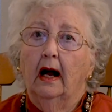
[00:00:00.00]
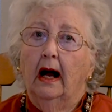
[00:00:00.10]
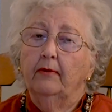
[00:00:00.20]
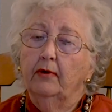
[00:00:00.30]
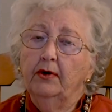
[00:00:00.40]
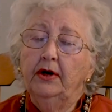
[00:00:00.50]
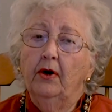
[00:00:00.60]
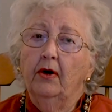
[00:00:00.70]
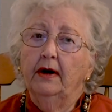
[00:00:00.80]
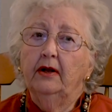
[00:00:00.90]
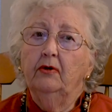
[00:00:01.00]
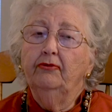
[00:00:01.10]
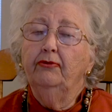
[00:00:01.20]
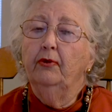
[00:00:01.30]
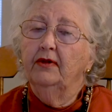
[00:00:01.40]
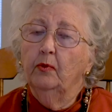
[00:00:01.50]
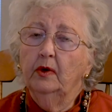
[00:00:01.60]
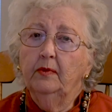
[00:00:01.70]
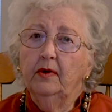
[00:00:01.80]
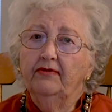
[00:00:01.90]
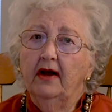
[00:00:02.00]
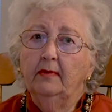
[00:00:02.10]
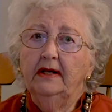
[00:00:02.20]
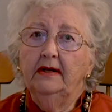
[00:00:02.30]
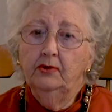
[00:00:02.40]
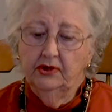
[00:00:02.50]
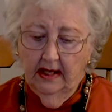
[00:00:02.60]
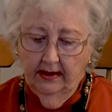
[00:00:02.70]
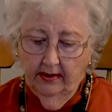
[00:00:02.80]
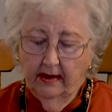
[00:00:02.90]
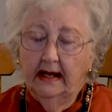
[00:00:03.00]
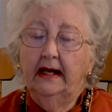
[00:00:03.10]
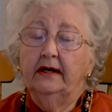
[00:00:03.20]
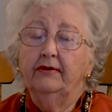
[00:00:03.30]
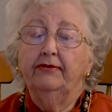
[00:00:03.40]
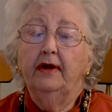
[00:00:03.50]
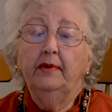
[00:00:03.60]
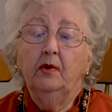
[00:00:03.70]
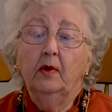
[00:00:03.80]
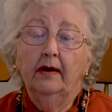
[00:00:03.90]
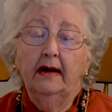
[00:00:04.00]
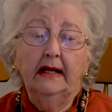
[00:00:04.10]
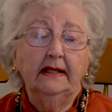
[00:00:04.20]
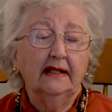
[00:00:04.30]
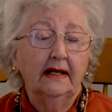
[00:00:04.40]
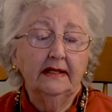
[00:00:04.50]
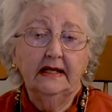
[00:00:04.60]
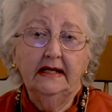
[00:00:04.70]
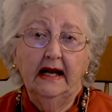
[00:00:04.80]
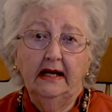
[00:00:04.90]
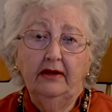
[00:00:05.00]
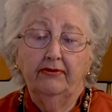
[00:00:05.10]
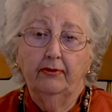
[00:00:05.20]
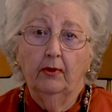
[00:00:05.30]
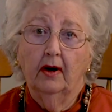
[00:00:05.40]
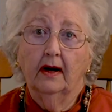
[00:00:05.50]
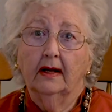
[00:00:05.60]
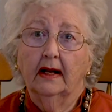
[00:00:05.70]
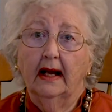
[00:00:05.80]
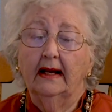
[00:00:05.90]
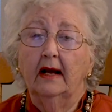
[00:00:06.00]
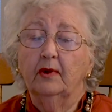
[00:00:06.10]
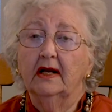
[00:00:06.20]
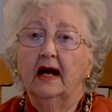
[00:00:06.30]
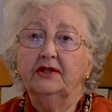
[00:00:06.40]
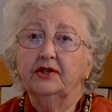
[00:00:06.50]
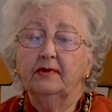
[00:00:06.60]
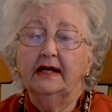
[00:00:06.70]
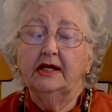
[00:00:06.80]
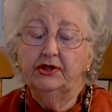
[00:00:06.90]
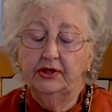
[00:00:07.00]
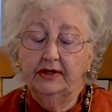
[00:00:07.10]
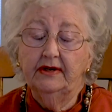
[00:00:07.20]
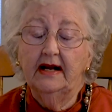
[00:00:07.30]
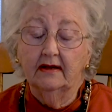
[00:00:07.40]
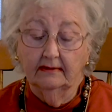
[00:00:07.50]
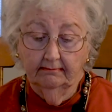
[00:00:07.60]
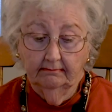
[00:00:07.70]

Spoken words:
I wrote an article for the Woodward Family Newsletter in February 1984, and I would like to read it to you now.